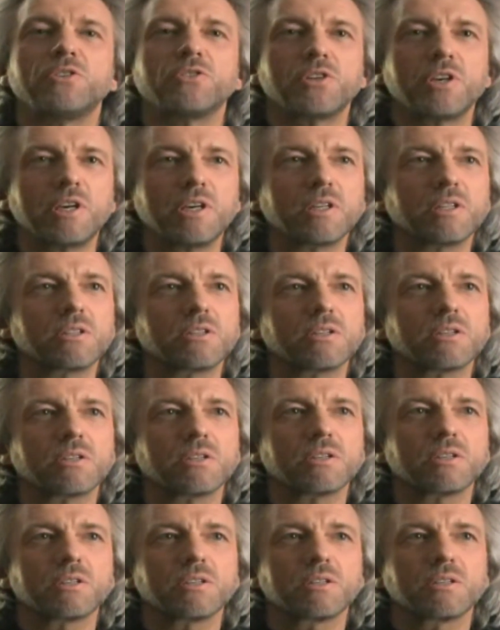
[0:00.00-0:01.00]
tend
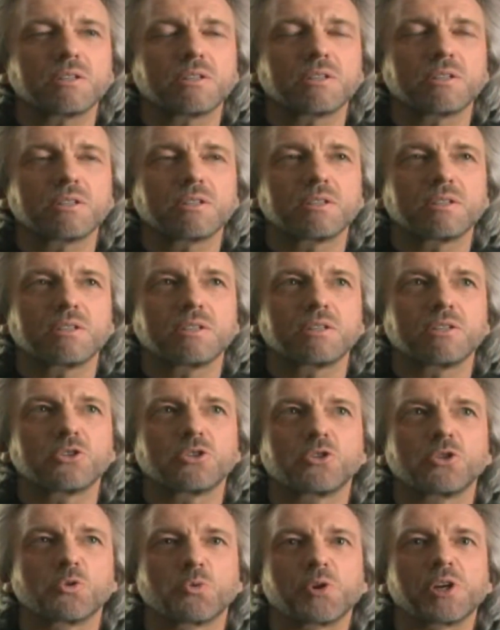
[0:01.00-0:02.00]

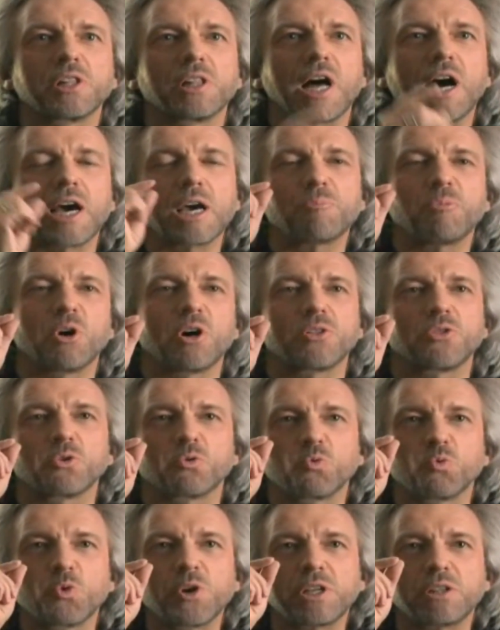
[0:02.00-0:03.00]
to rely upon the
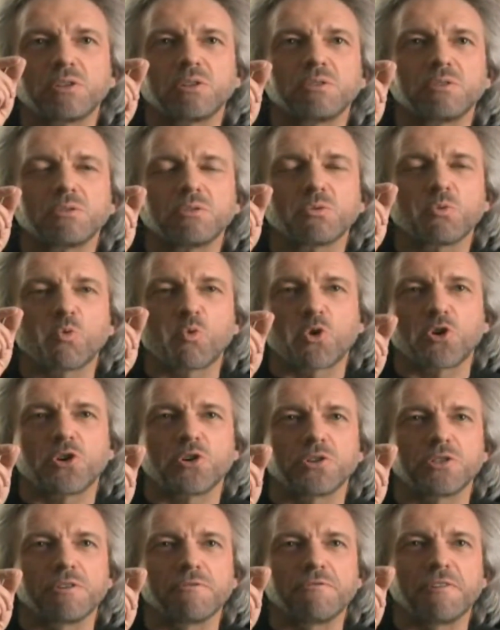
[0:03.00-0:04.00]
written
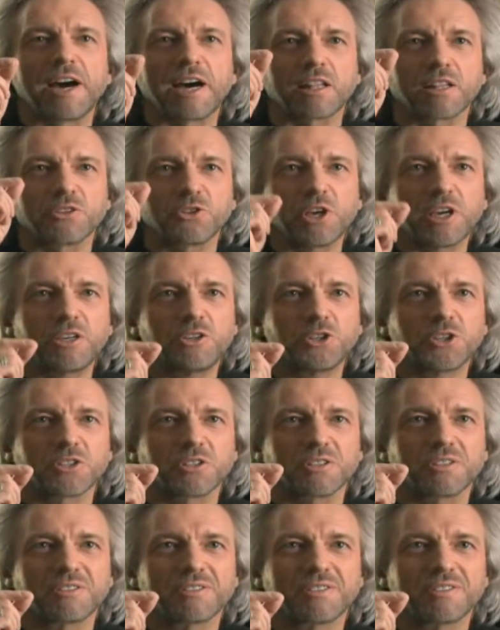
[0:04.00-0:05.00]
word, the
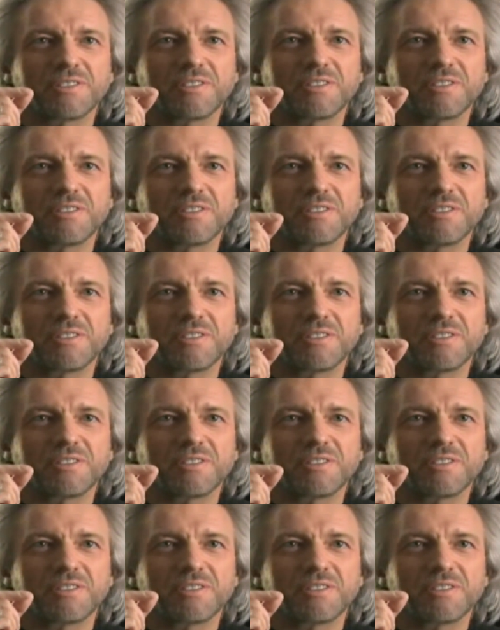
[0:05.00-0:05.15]
validation,